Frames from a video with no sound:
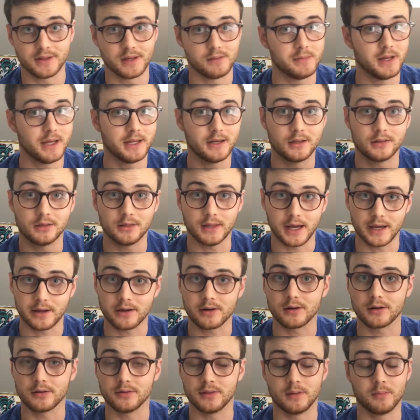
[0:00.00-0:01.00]
They made it
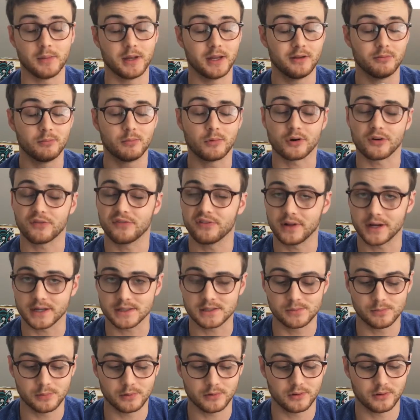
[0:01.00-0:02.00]
lighter, they made it more
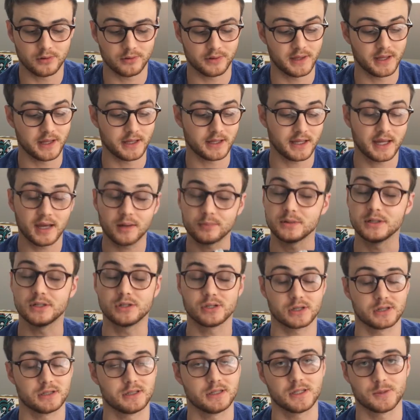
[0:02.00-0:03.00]
flexible, they kept it
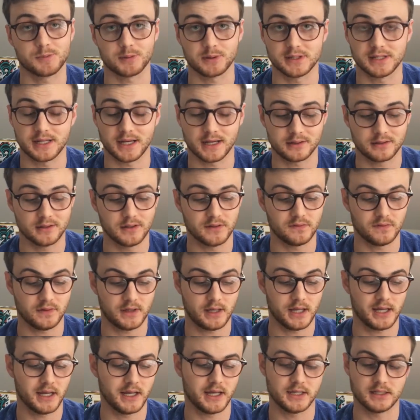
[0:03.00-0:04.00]
just as protective.
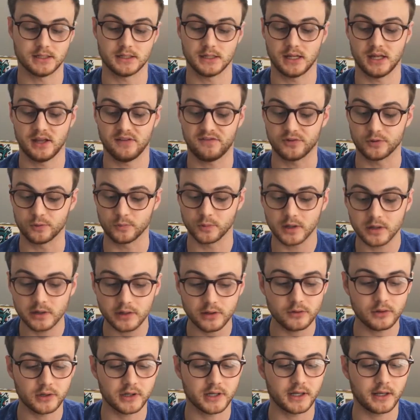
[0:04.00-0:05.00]
And if you're
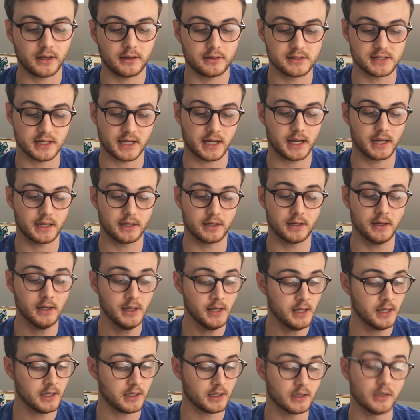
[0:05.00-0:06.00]
really looking to kind of,
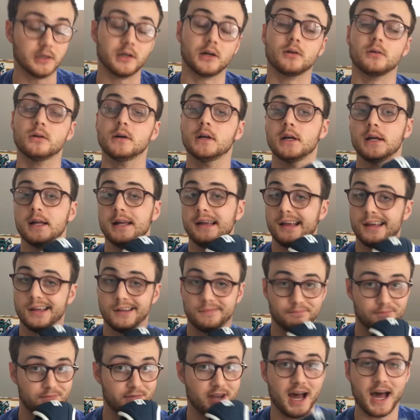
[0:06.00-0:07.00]
you know,
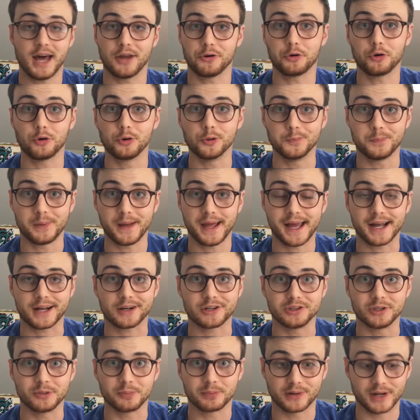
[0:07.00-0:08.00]
not hold
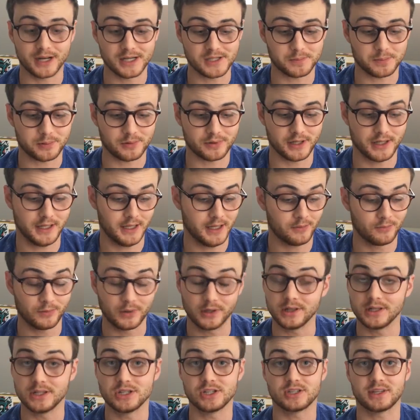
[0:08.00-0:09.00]
back on the price point and
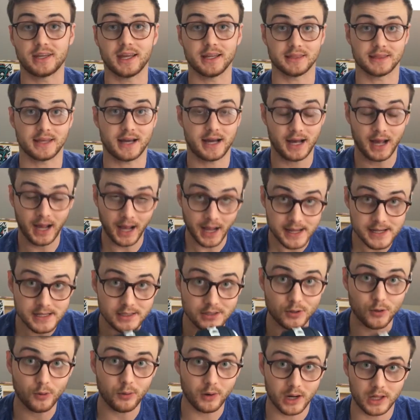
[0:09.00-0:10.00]
really just get the
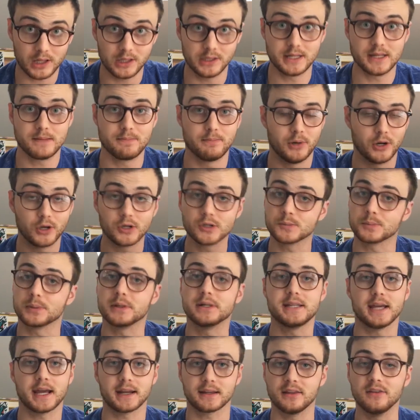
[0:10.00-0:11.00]
highest quality, most
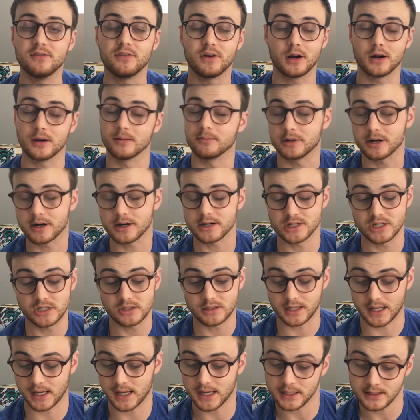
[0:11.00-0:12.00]
protective arm guard
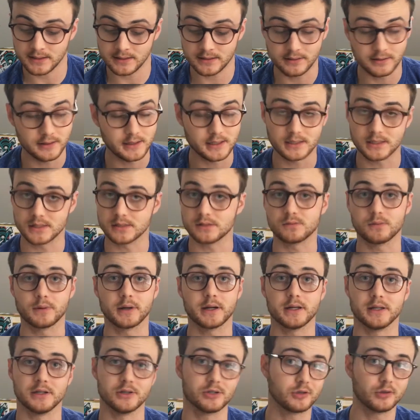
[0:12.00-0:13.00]
you can, this is
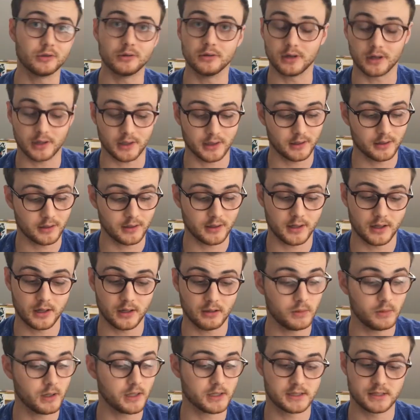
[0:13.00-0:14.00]
where you should look.
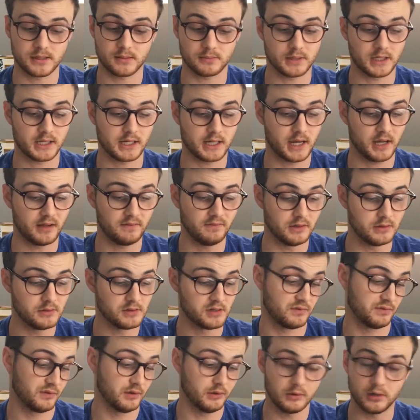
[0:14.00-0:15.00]
It's something I've
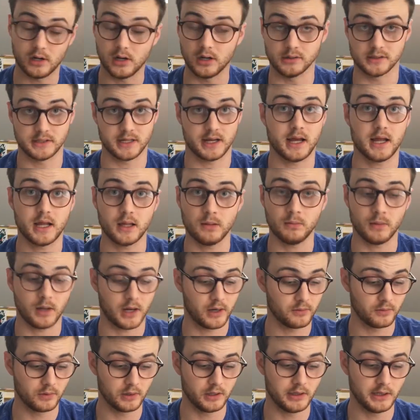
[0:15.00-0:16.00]
used for a long time.
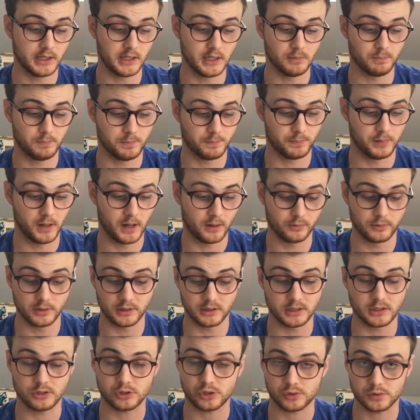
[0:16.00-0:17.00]
I really
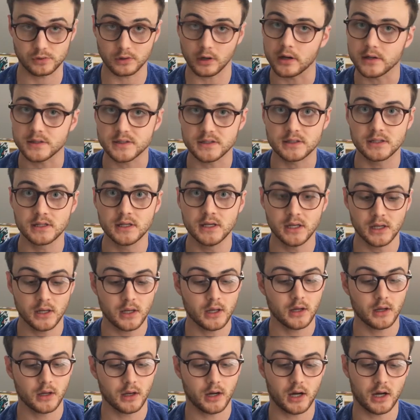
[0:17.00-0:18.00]
trust
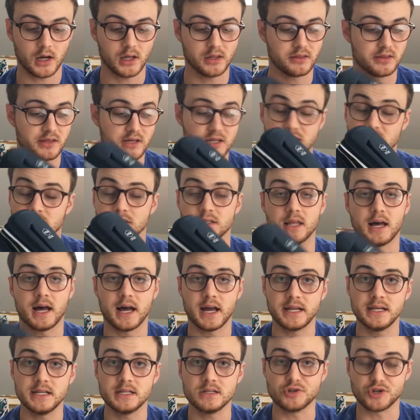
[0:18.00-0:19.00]
this
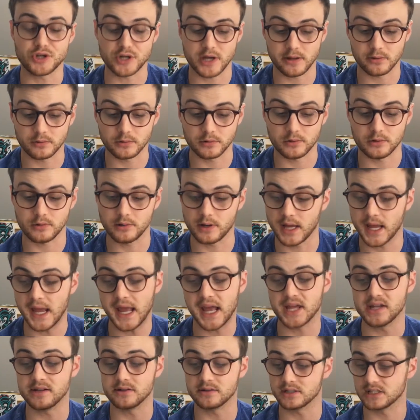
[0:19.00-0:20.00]
line in general.
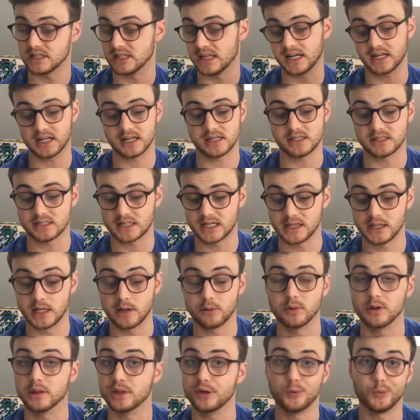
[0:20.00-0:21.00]
And like I said,
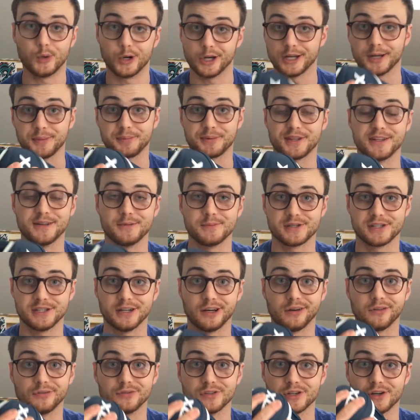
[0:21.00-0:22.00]
they really one-upped
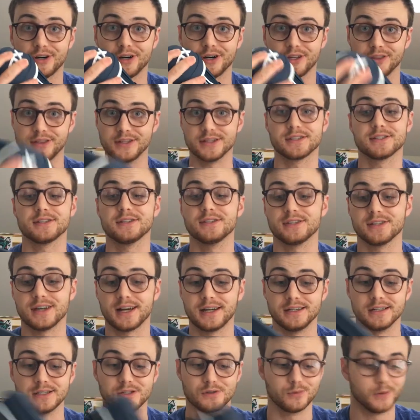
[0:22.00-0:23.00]
themselves on this
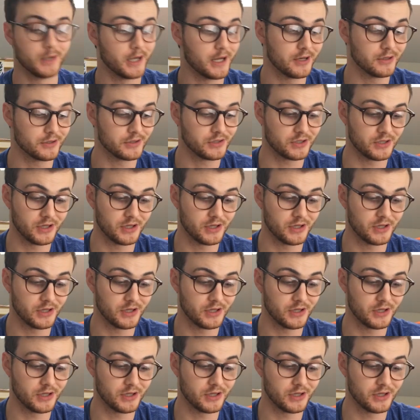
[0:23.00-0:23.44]
design as well.